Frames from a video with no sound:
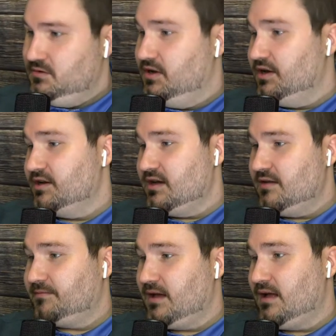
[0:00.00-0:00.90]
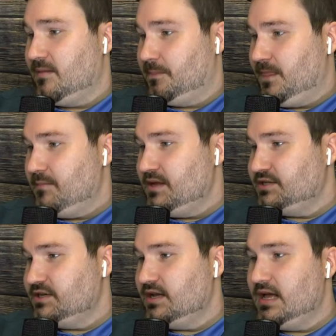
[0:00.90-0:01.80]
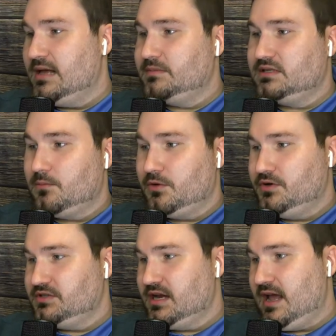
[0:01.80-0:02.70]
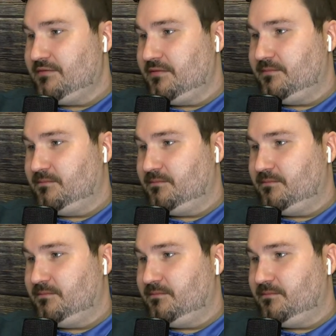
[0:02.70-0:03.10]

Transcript: good enough. He mentioned someone who's going to have